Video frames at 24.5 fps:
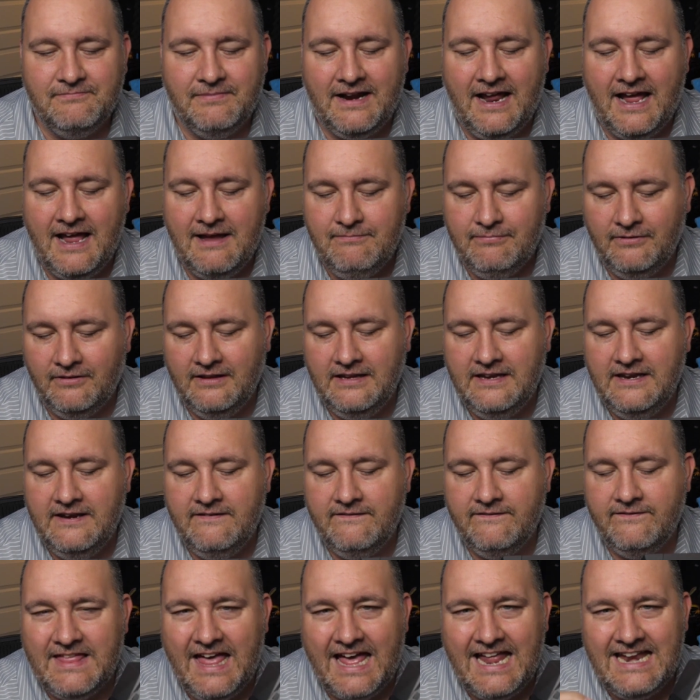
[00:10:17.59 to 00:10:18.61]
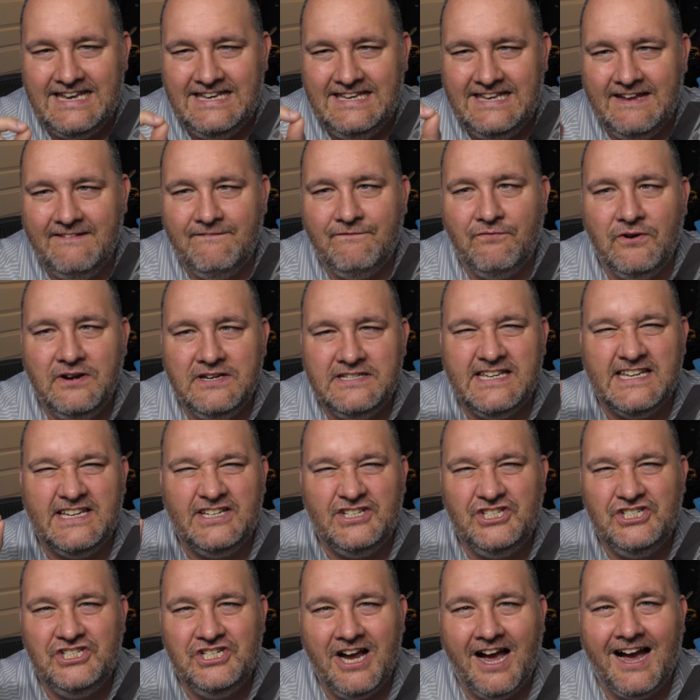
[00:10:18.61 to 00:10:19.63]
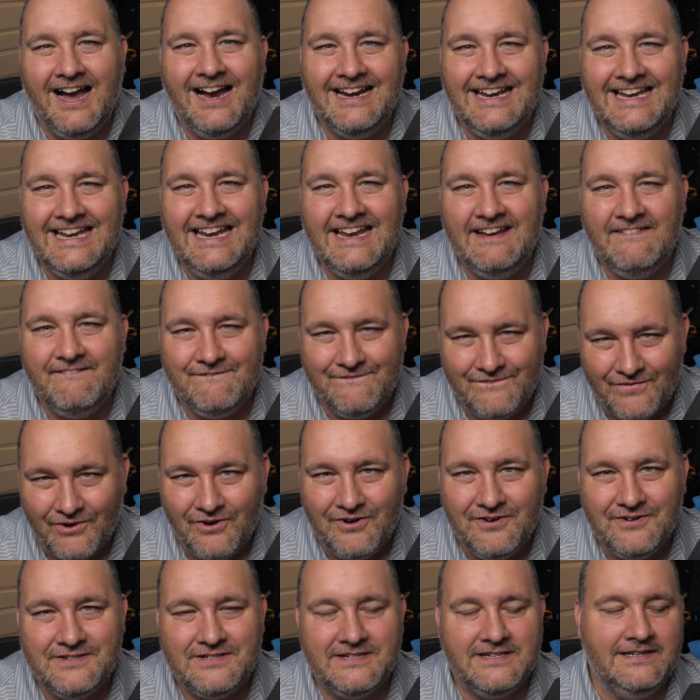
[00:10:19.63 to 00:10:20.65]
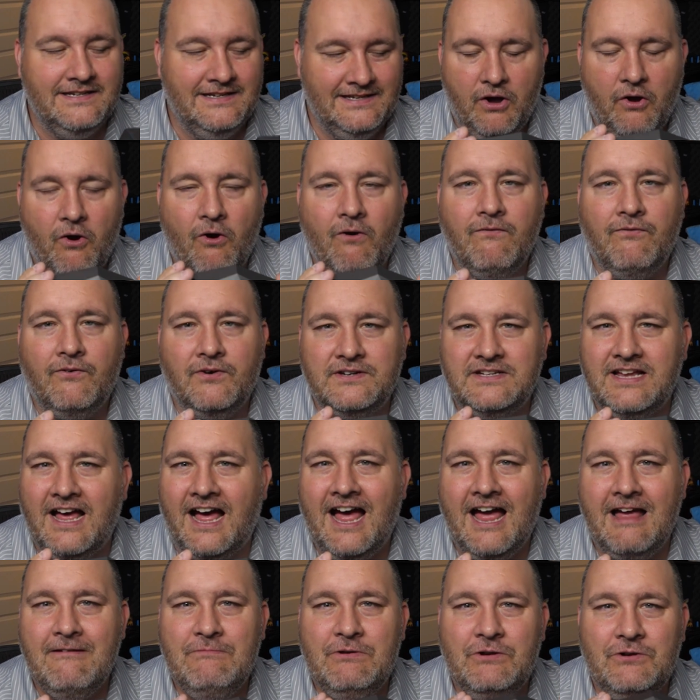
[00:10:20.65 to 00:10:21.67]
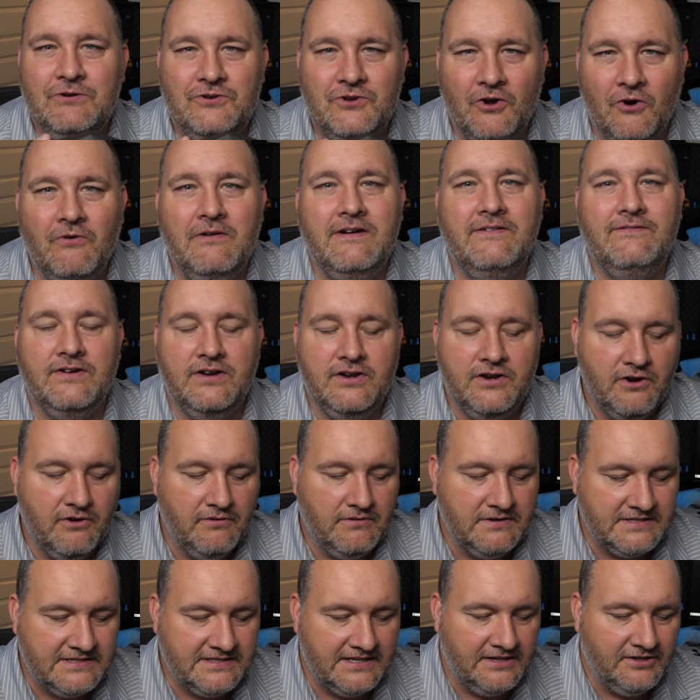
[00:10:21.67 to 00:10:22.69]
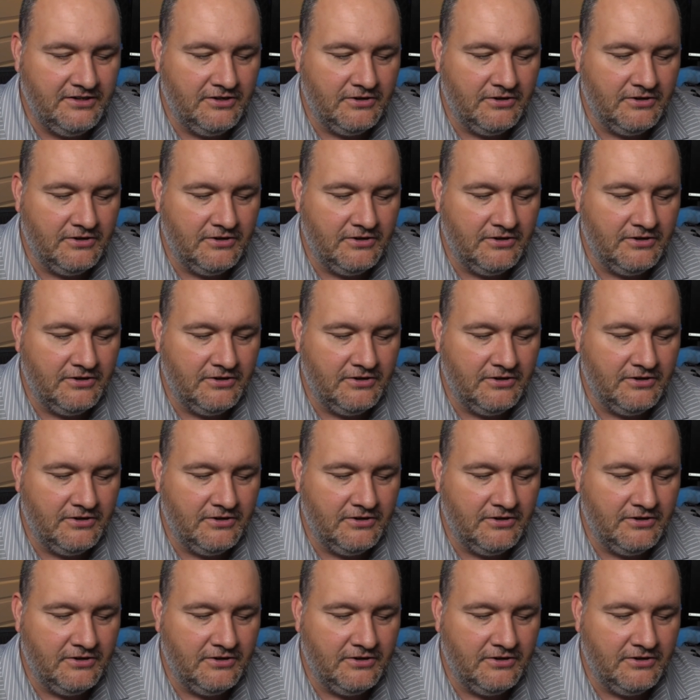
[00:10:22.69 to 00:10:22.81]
But I believe that difference is shocking at first, but over time, you don't even notice it.